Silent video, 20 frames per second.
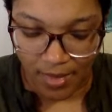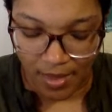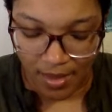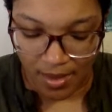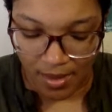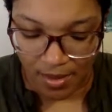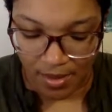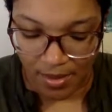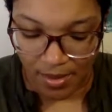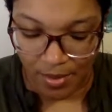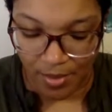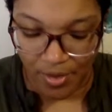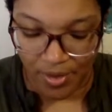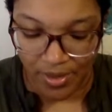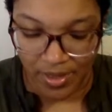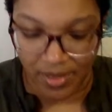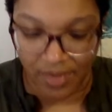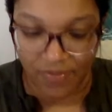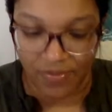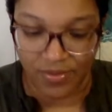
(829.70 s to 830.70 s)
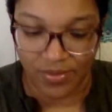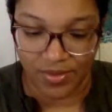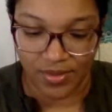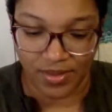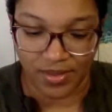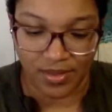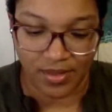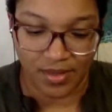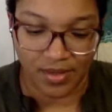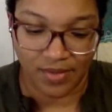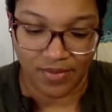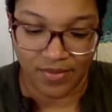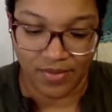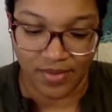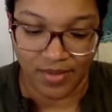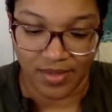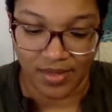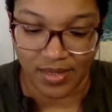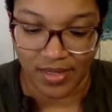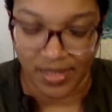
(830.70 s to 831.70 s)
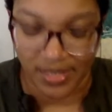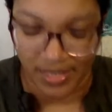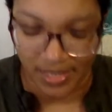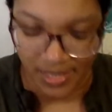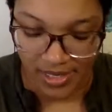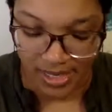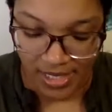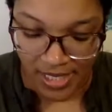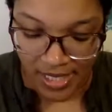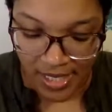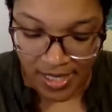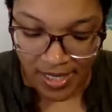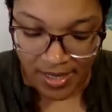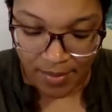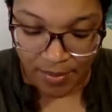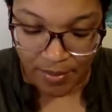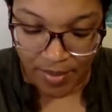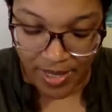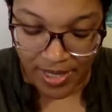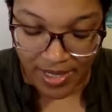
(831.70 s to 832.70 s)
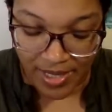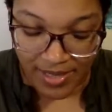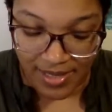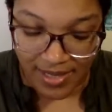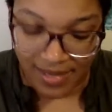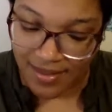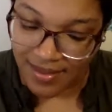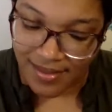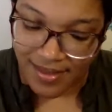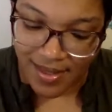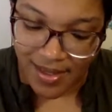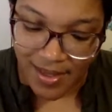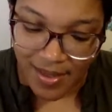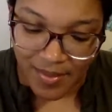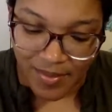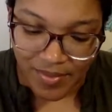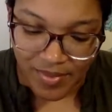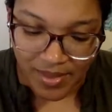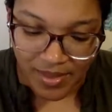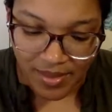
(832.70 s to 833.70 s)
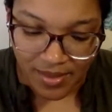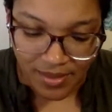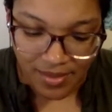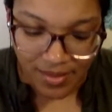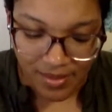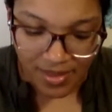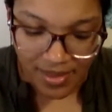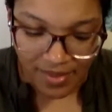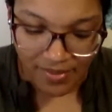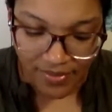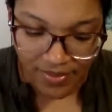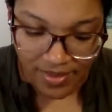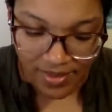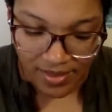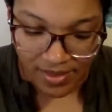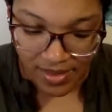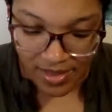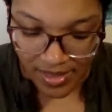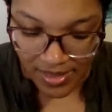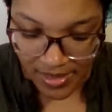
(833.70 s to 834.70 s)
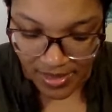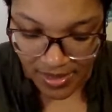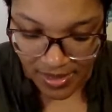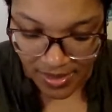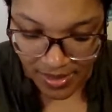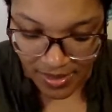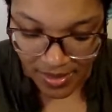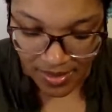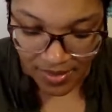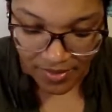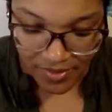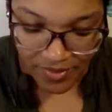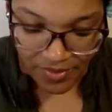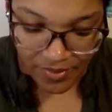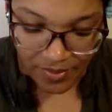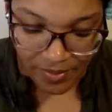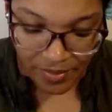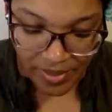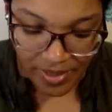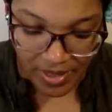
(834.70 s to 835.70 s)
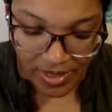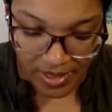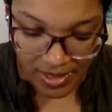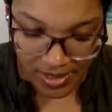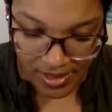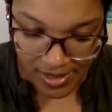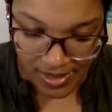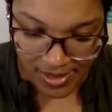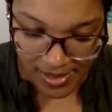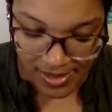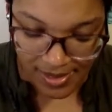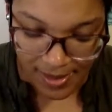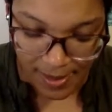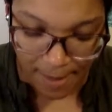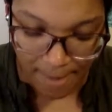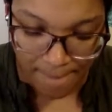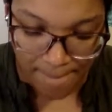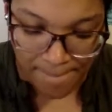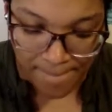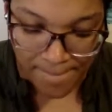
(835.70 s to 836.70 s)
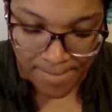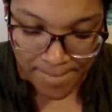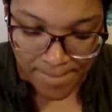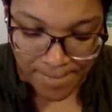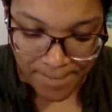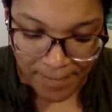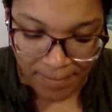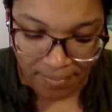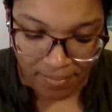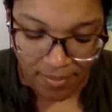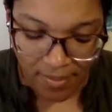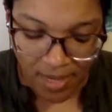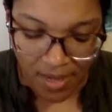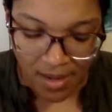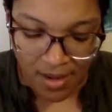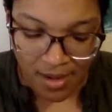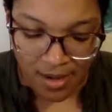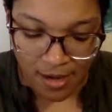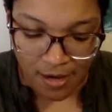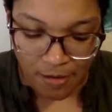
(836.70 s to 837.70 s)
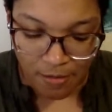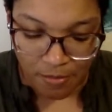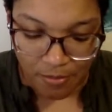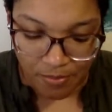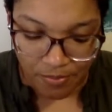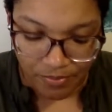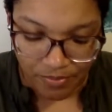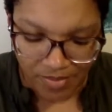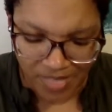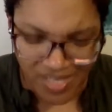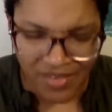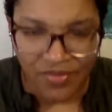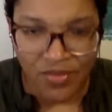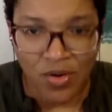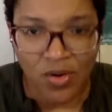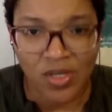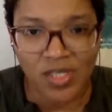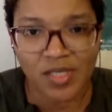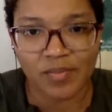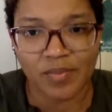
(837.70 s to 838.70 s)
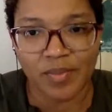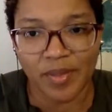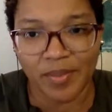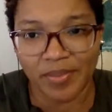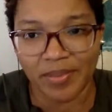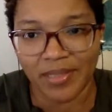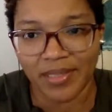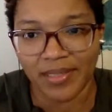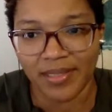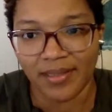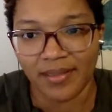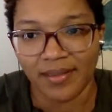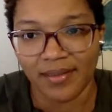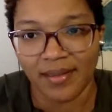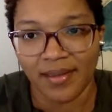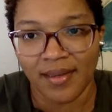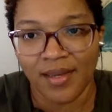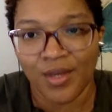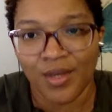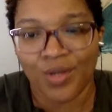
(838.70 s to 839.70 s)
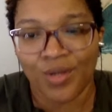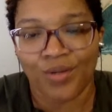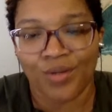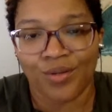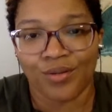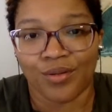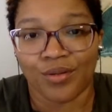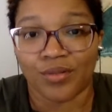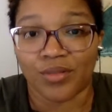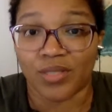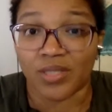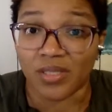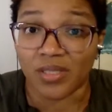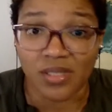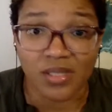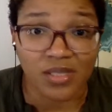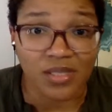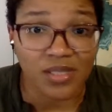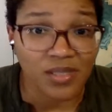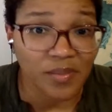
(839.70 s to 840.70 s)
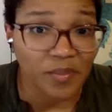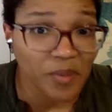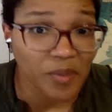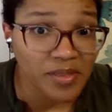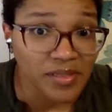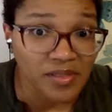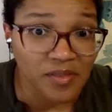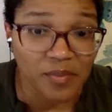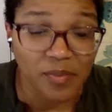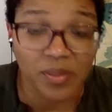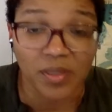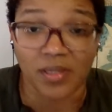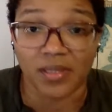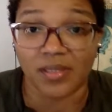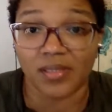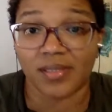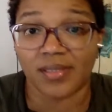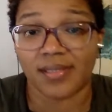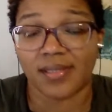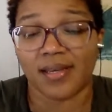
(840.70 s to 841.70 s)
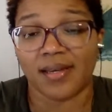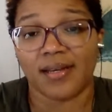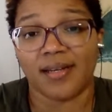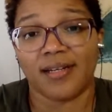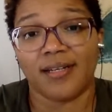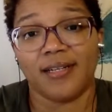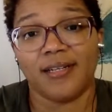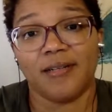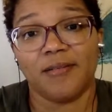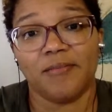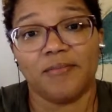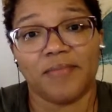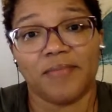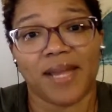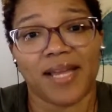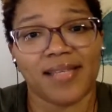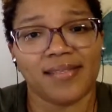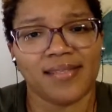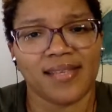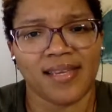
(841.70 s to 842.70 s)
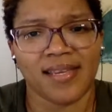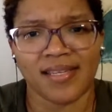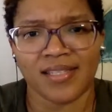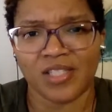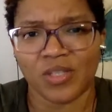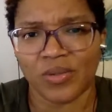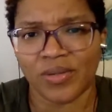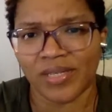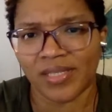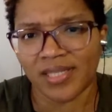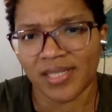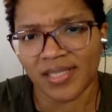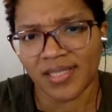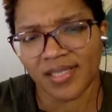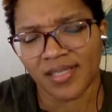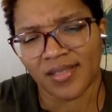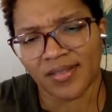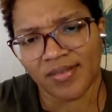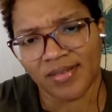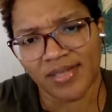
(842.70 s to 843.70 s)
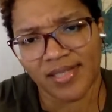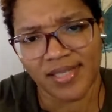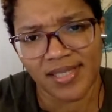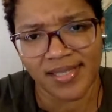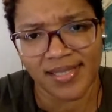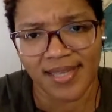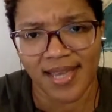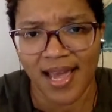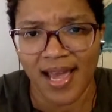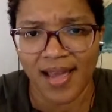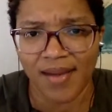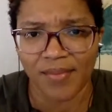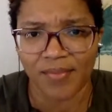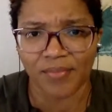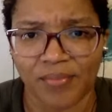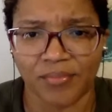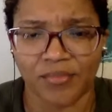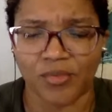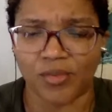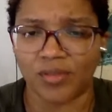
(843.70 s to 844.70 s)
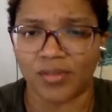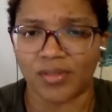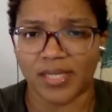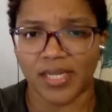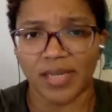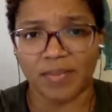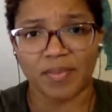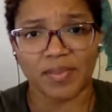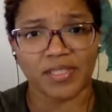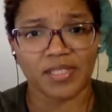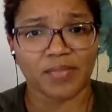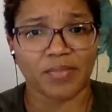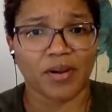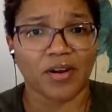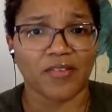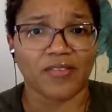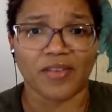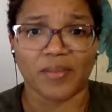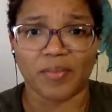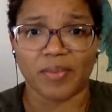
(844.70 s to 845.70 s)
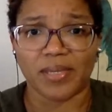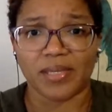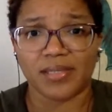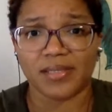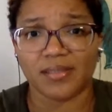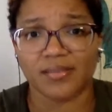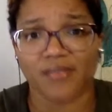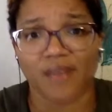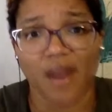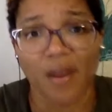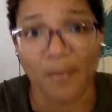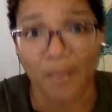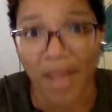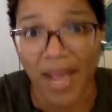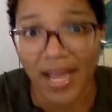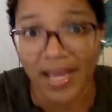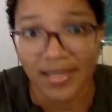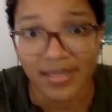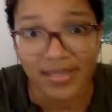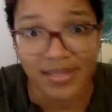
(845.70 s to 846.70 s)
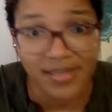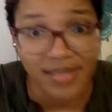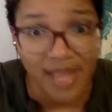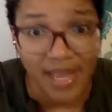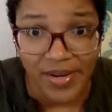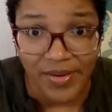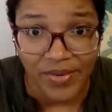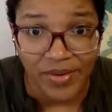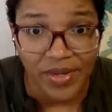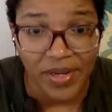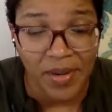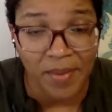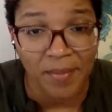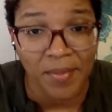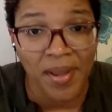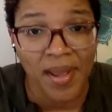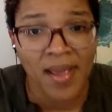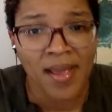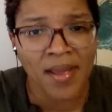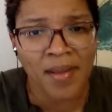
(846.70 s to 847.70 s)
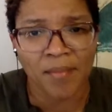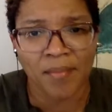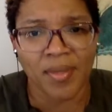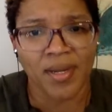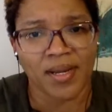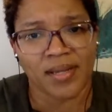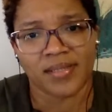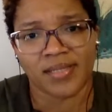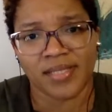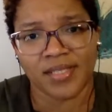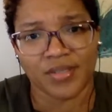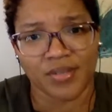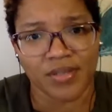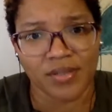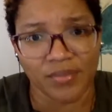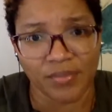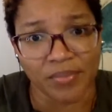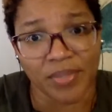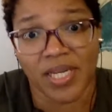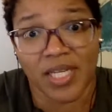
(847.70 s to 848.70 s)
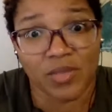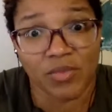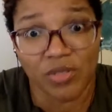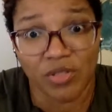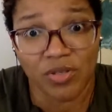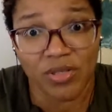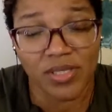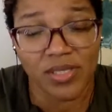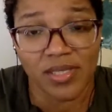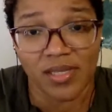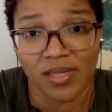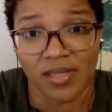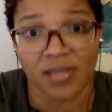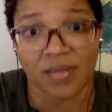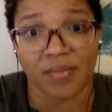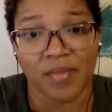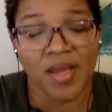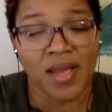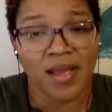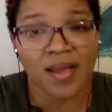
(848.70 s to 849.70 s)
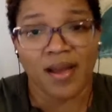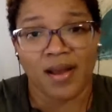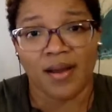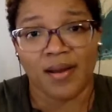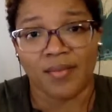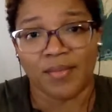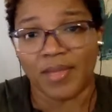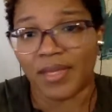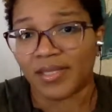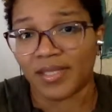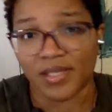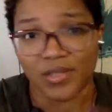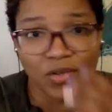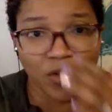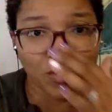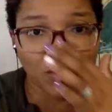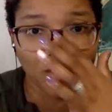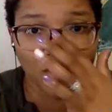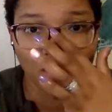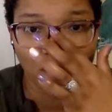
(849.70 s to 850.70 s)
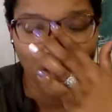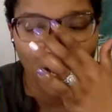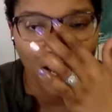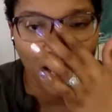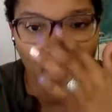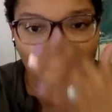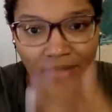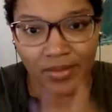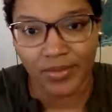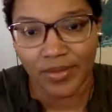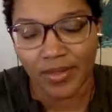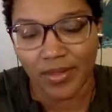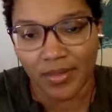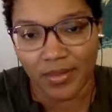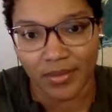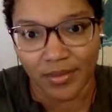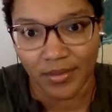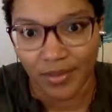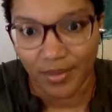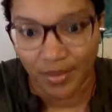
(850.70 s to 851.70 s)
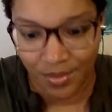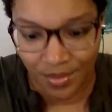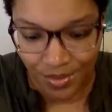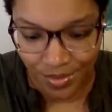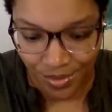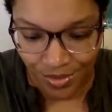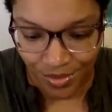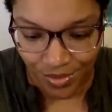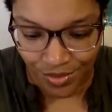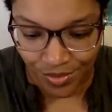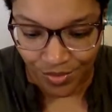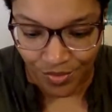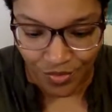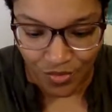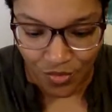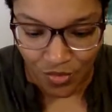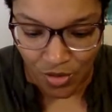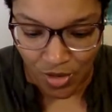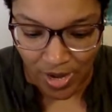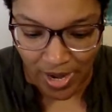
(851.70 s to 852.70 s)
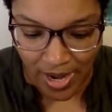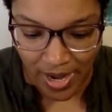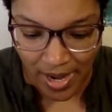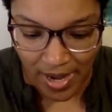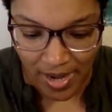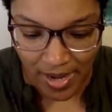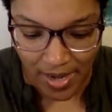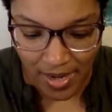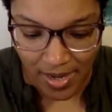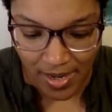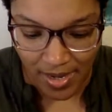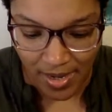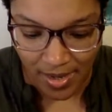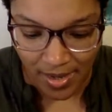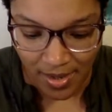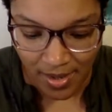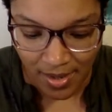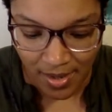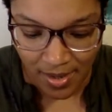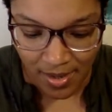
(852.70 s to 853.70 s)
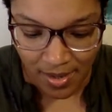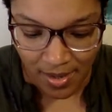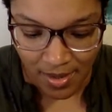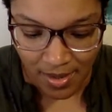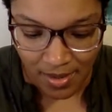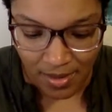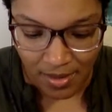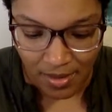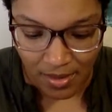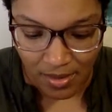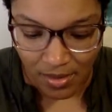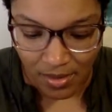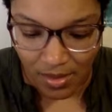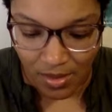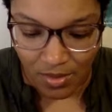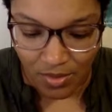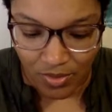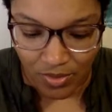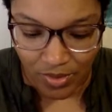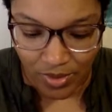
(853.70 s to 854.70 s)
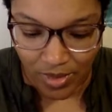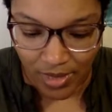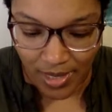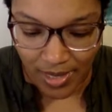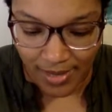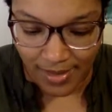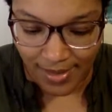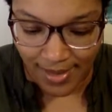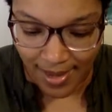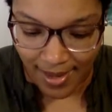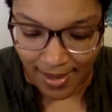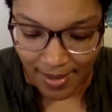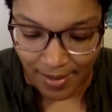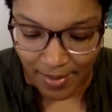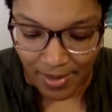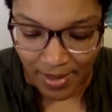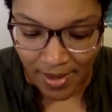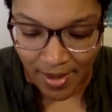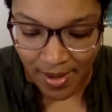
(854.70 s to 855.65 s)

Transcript: am going to give you the definition, because I looked up the definition of peace. And of course, biblically, Jesus is the Prince of Peace. Isaiah 26:3 says God will keep us in perfect peace if our mind is stayed on Him, because we trust in Him. That's a scripture that I held on to for a long time.